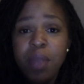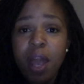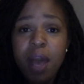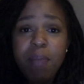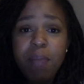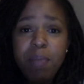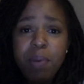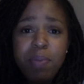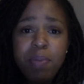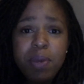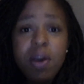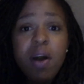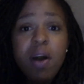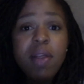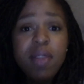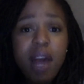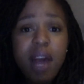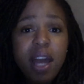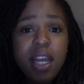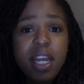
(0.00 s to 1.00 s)
But
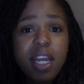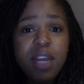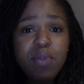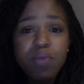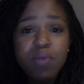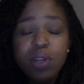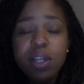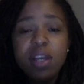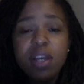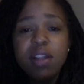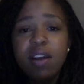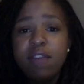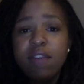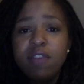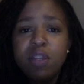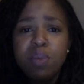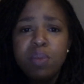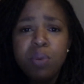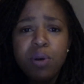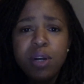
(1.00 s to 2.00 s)
beyond that, he really loves
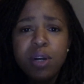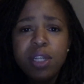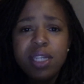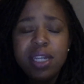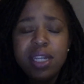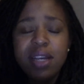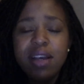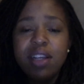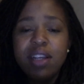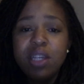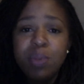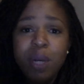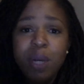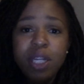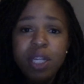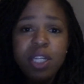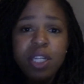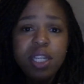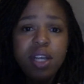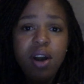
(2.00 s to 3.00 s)
sports,
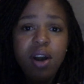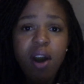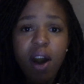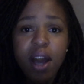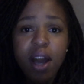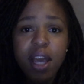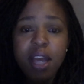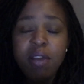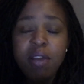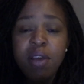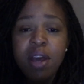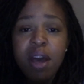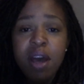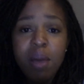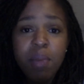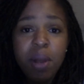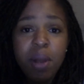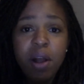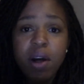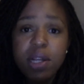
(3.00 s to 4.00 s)
especially hockey,
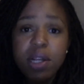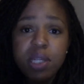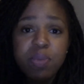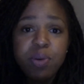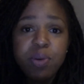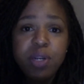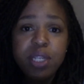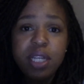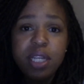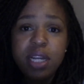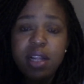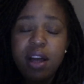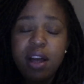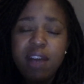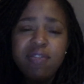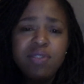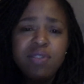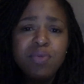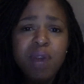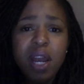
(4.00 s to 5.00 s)
but all sports he
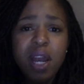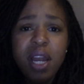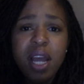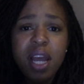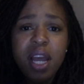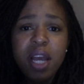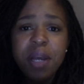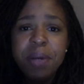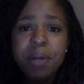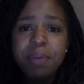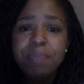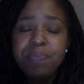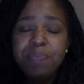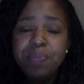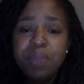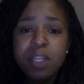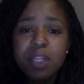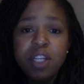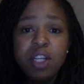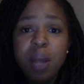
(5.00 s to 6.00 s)
loves. Running,
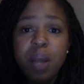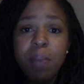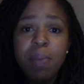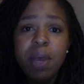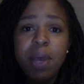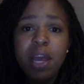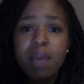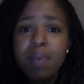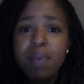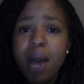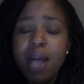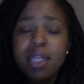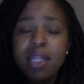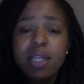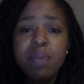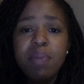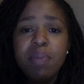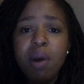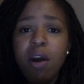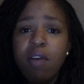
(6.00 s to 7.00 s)
jumping,
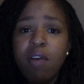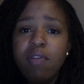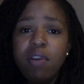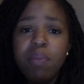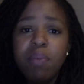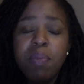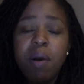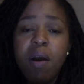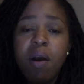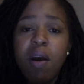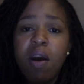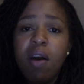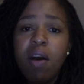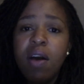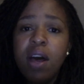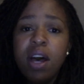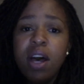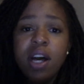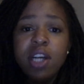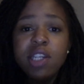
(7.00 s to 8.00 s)
basketball, football,
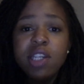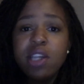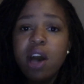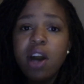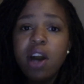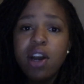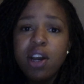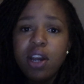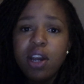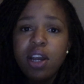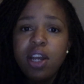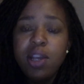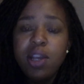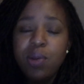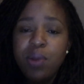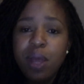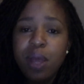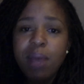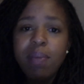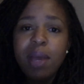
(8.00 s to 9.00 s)
soccer, you
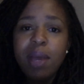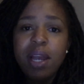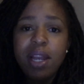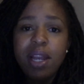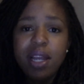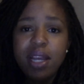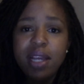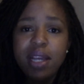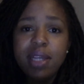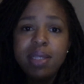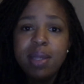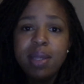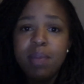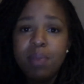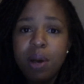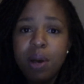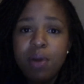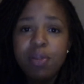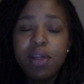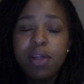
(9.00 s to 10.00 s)
name it, he's
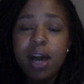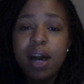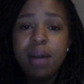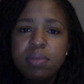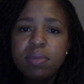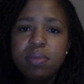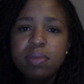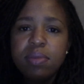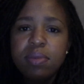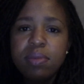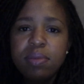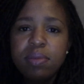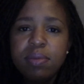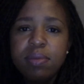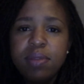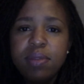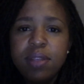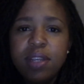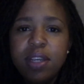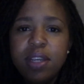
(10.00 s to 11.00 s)
about that.
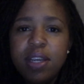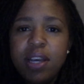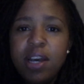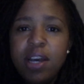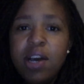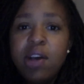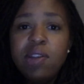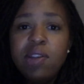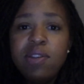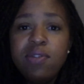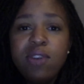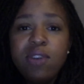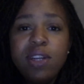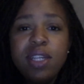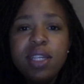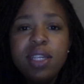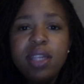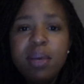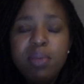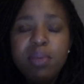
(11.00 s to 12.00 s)
So, of course,
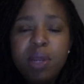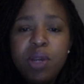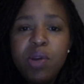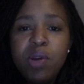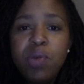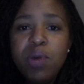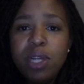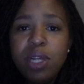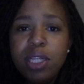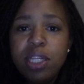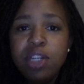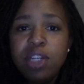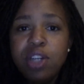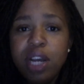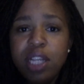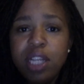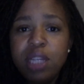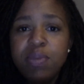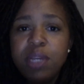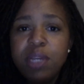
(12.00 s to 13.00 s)
as somebody who wants to
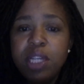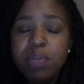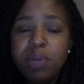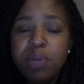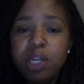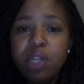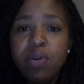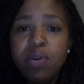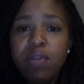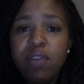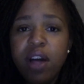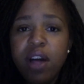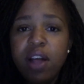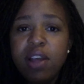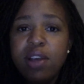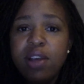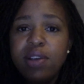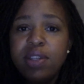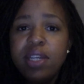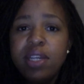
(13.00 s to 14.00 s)
transmit spiritual
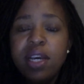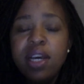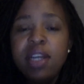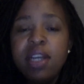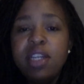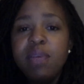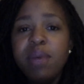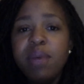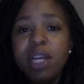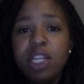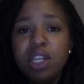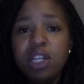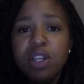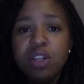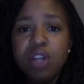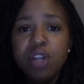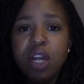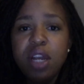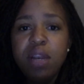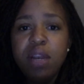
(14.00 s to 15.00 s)
values to my
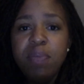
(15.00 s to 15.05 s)
children,